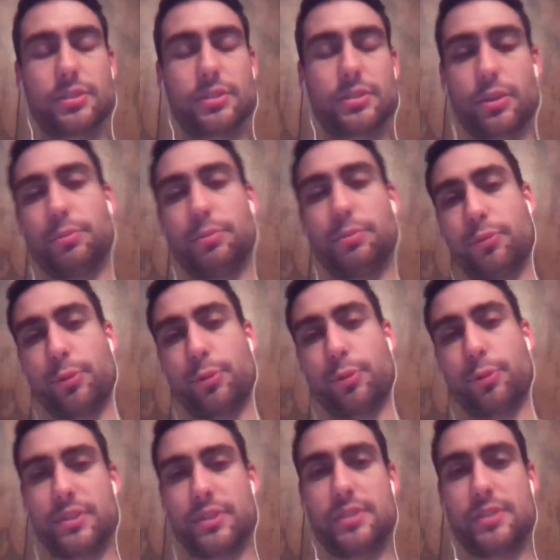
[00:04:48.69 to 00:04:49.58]
So before
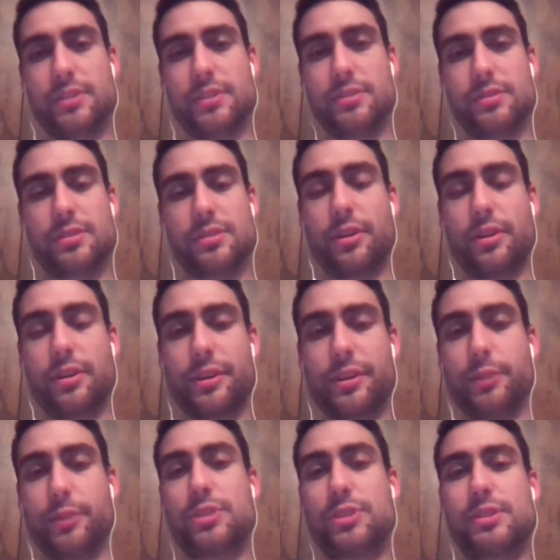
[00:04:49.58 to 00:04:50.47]
this season started,
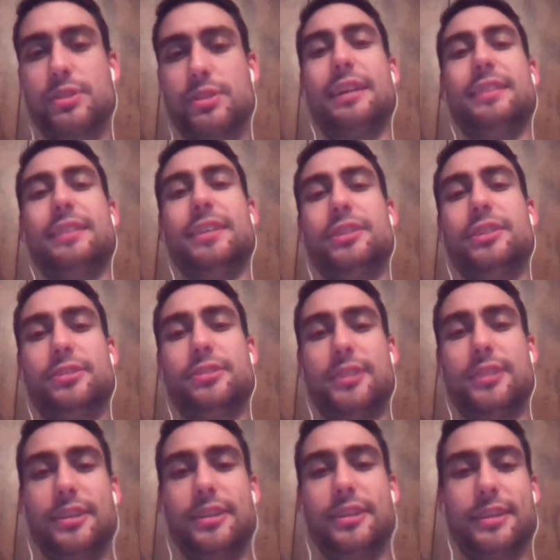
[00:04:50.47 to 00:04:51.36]
it was signed. They just
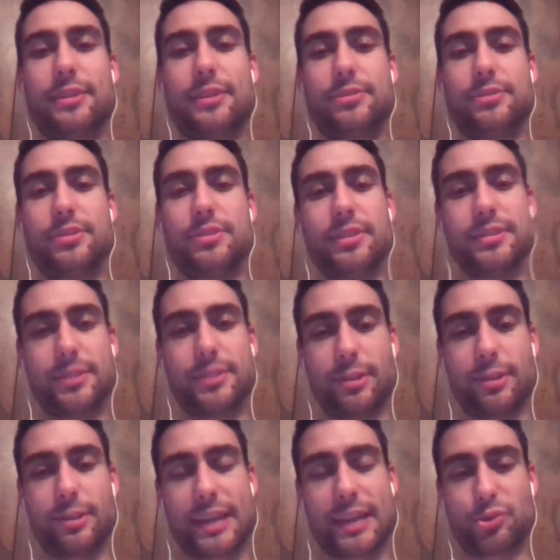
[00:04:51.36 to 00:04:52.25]
didn't announce it
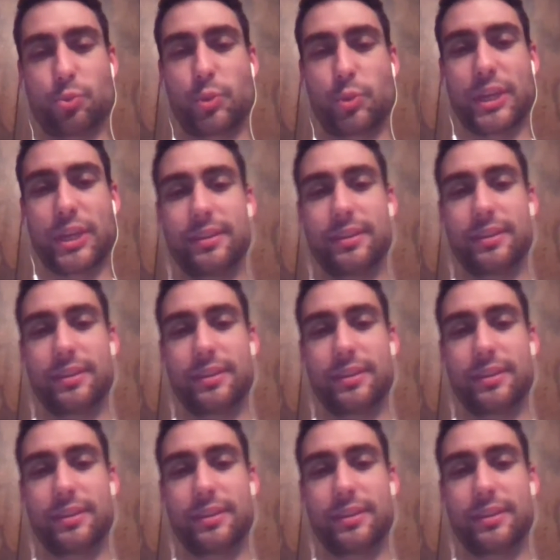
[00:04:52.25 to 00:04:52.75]
until last week.